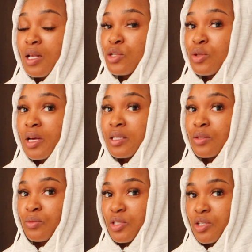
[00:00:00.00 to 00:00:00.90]
so that
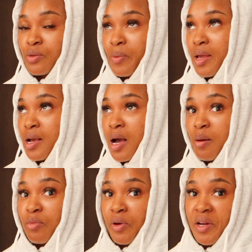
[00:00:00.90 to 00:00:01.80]
we just wake
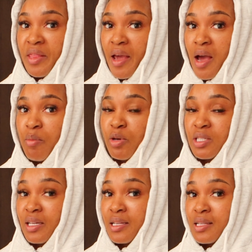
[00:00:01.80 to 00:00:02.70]
up, we're in the airport
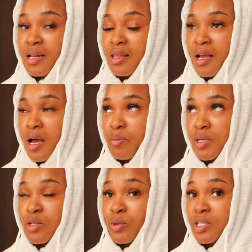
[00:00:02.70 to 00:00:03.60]
in case anything
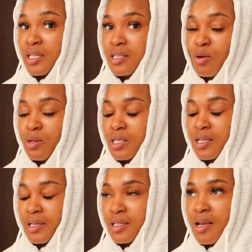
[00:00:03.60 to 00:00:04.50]
happens, we're just all
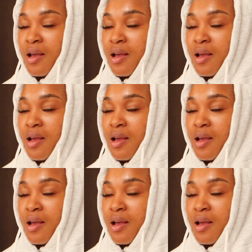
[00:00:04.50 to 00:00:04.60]
set.